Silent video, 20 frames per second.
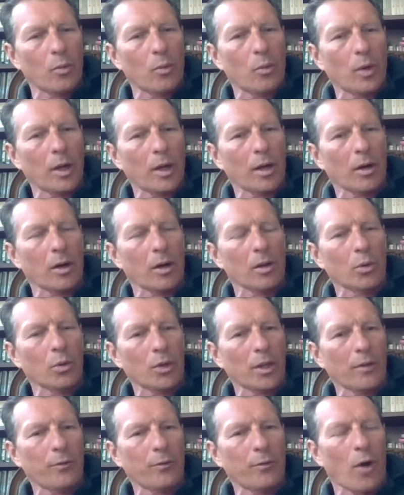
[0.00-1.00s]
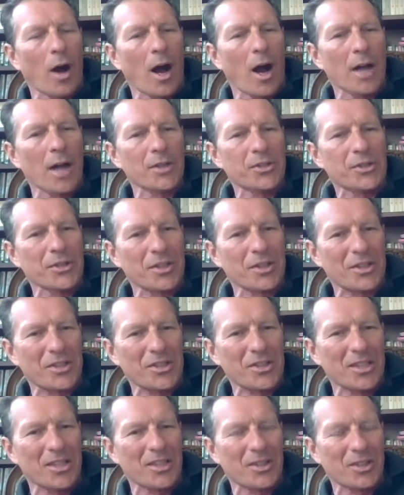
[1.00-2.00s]
we're looking for answers
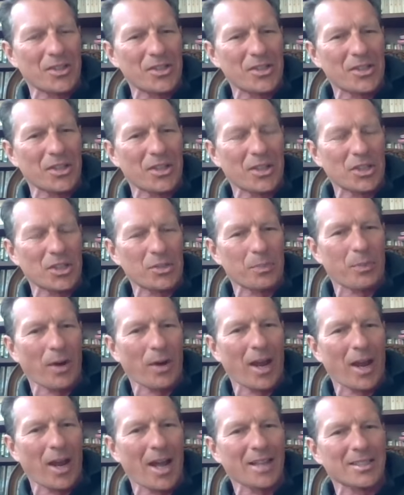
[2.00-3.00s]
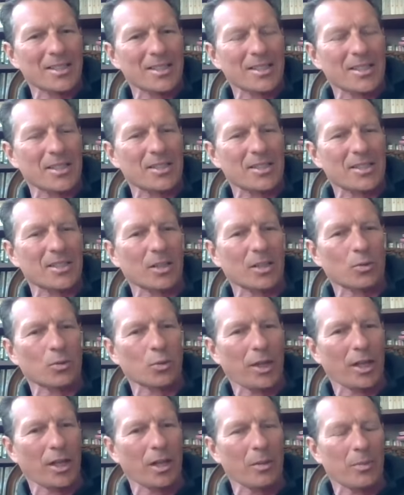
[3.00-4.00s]
in this, references that
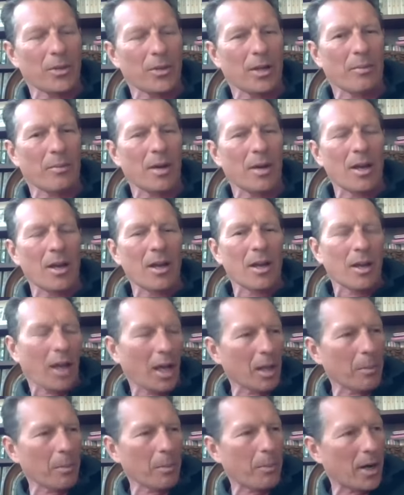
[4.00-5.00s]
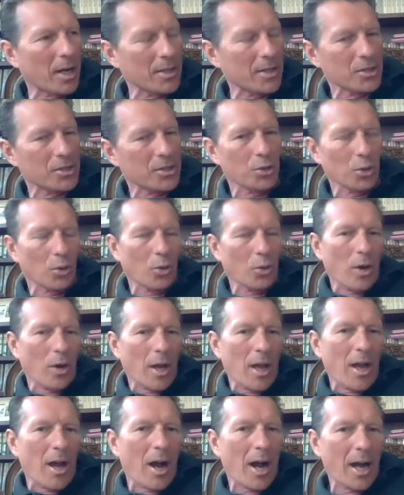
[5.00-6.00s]
would help them help us to
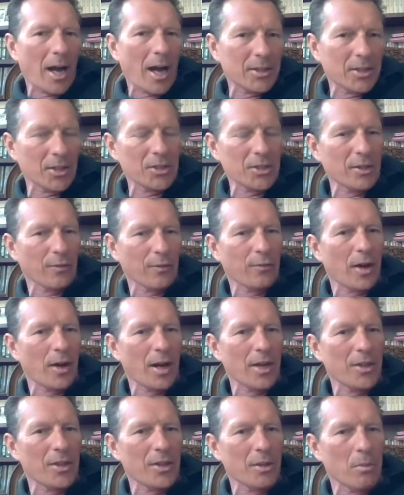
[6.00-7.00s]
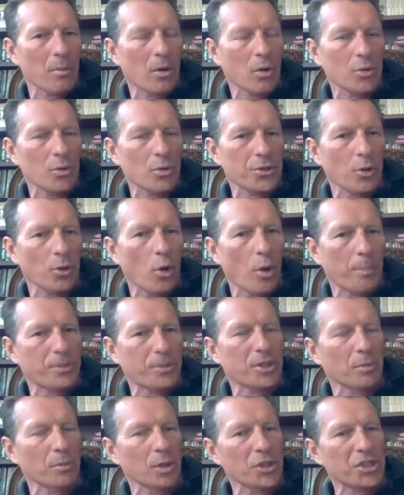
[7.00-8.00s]
identify the most
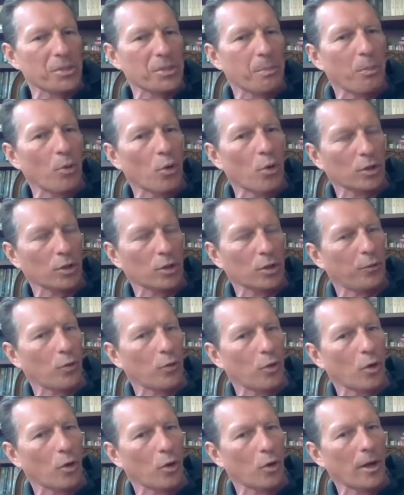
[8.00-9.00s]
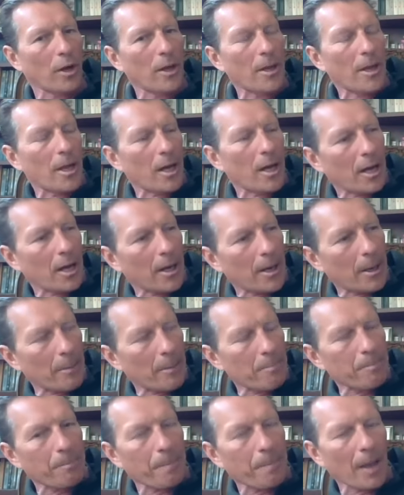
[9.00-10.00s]
optimal food for um,
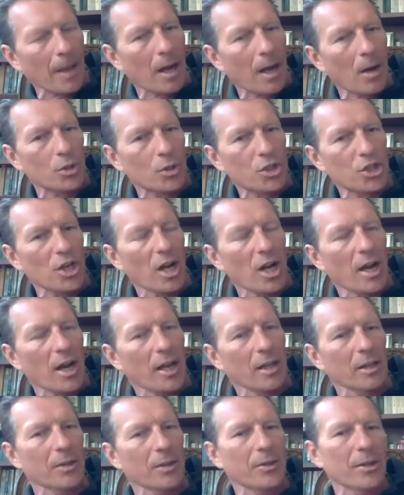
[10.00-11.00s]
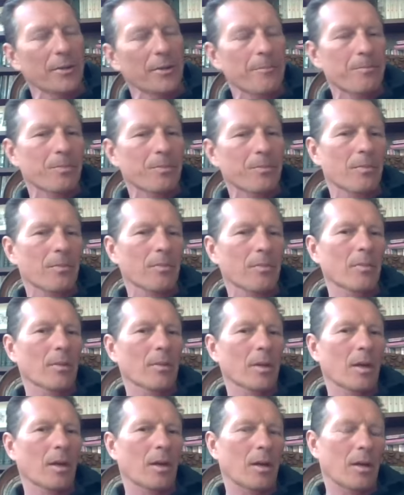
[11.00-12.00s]
our child
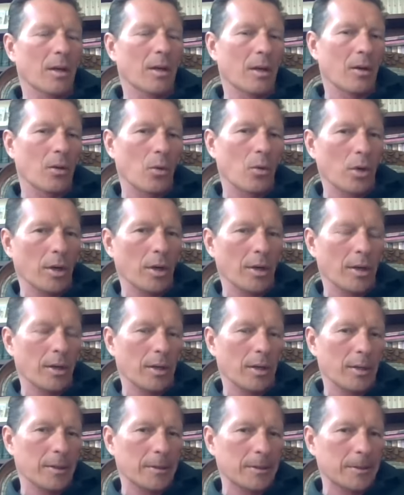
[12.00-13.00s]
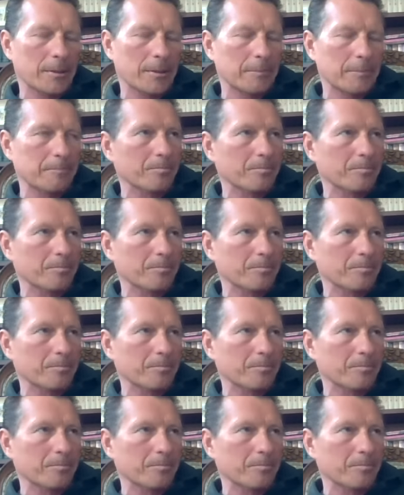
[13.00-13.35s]
uh, or um,